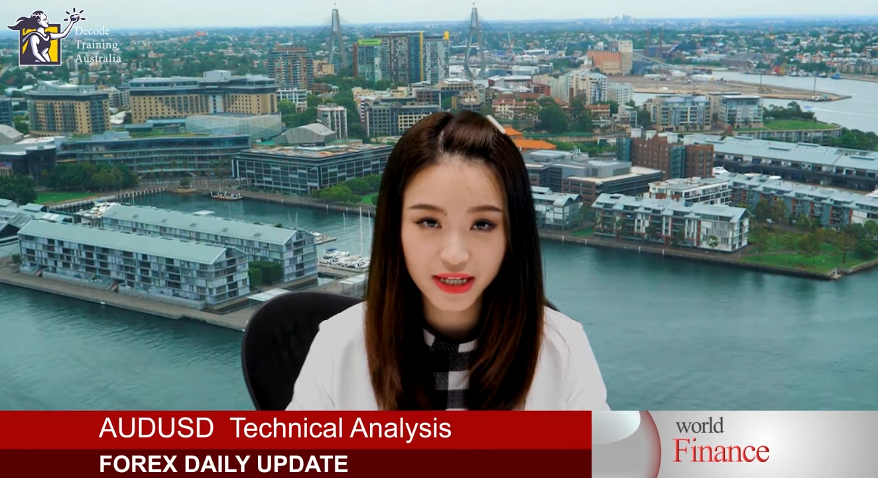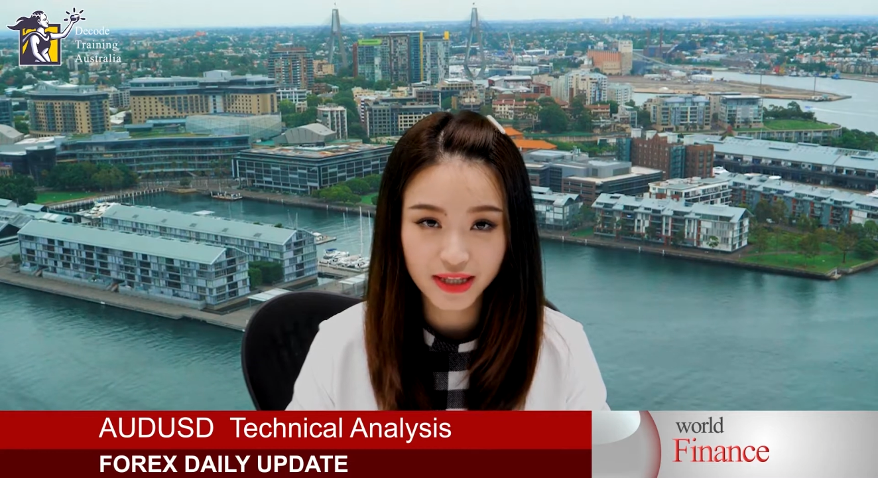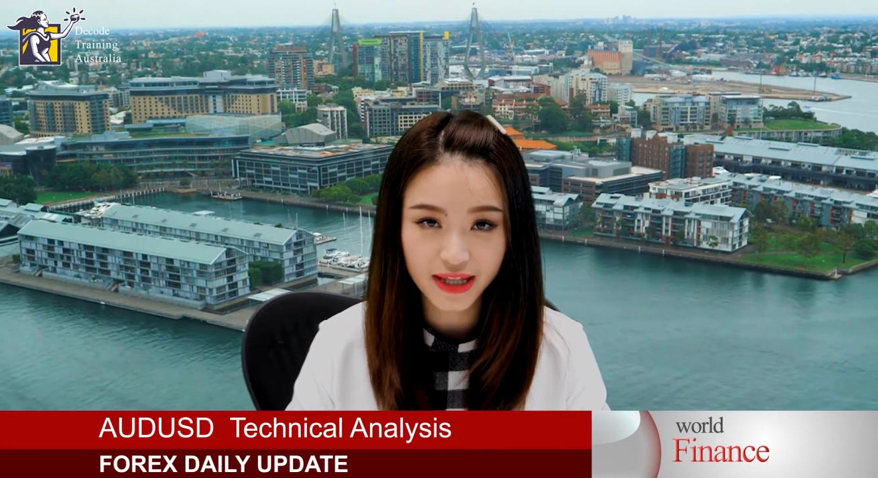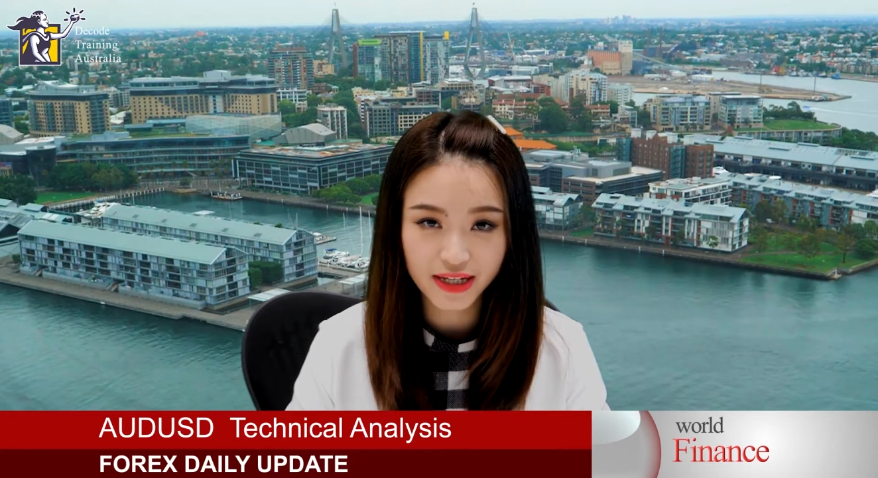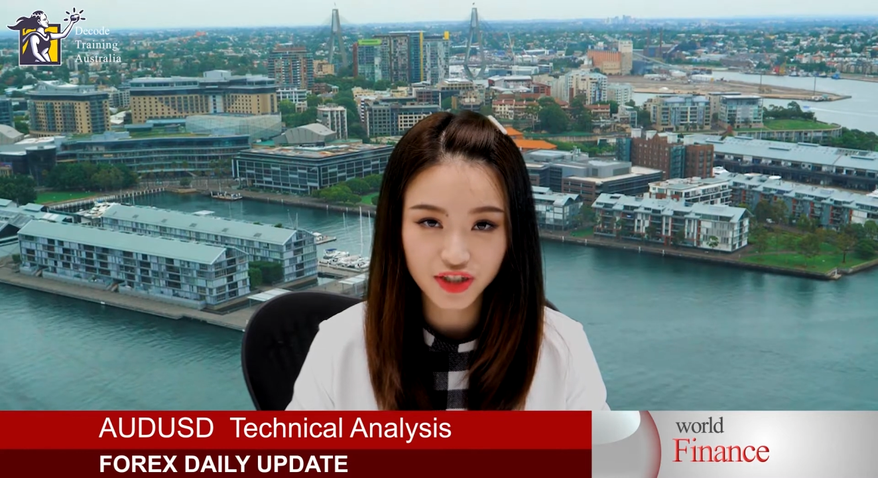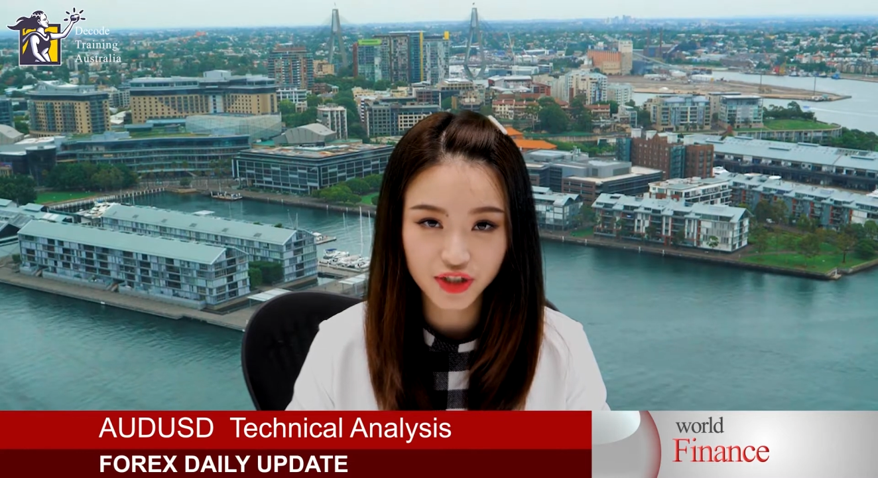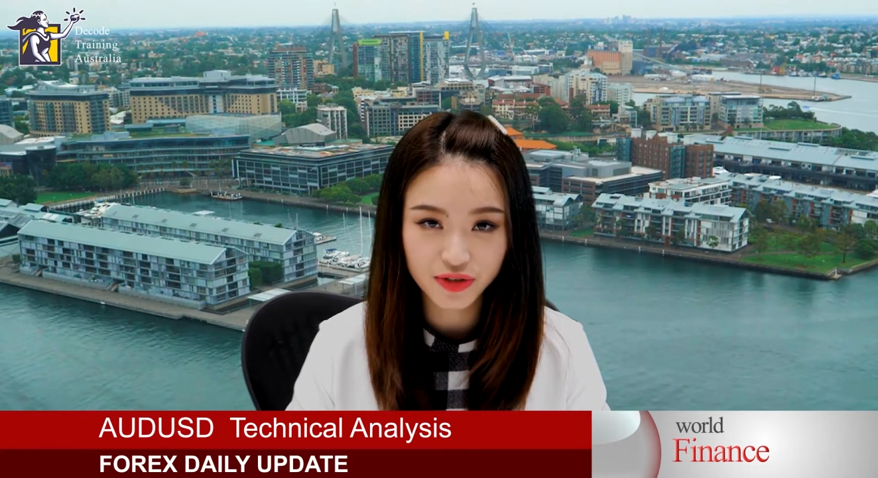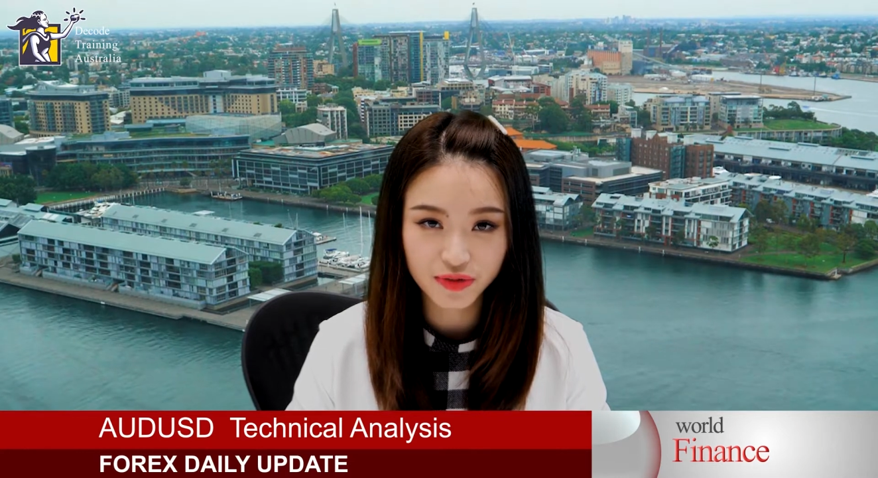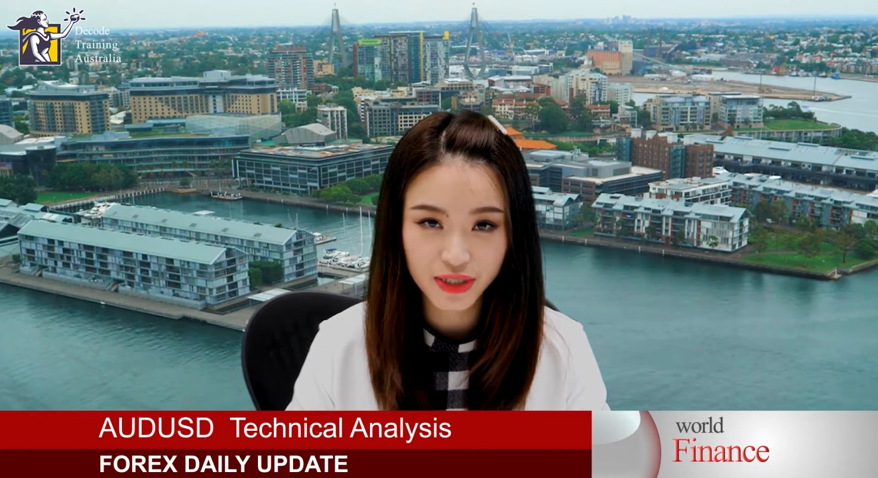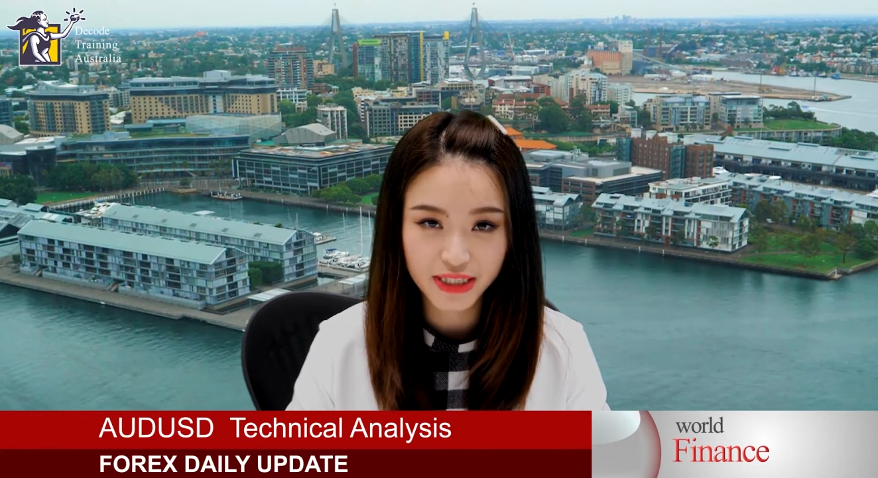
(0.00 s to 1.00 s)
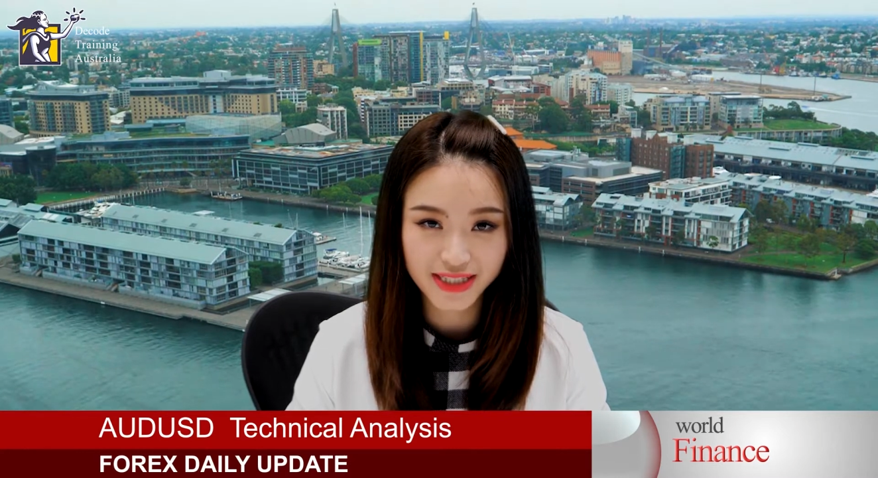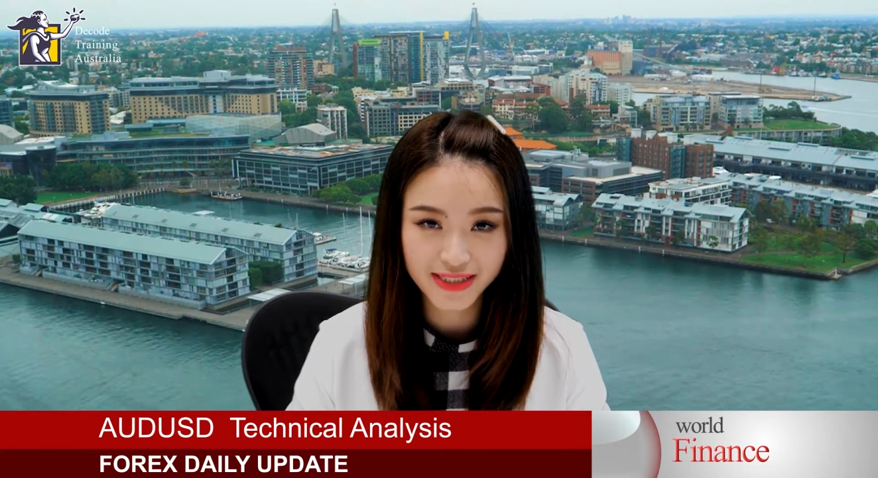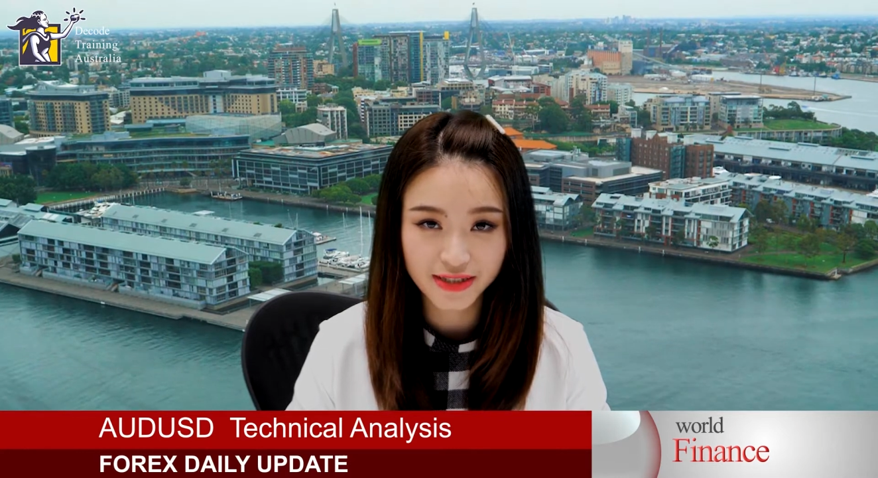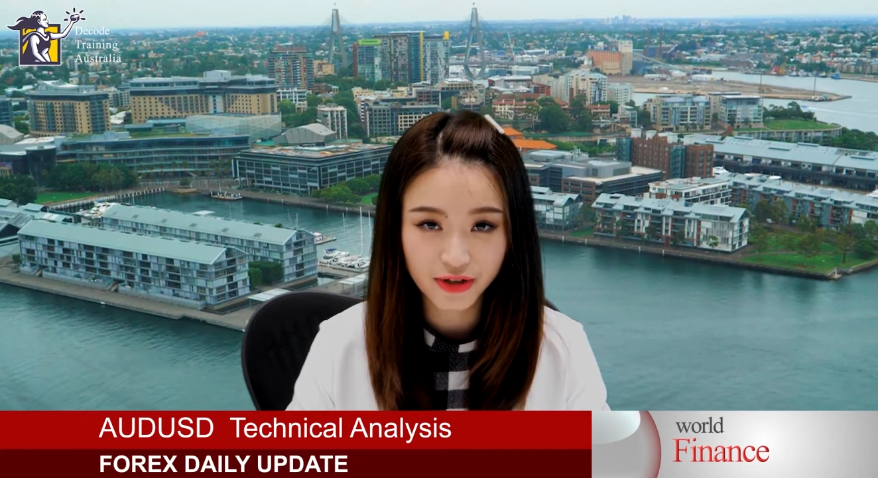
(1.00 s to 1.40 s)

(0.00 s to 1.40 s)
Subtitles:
Index news registered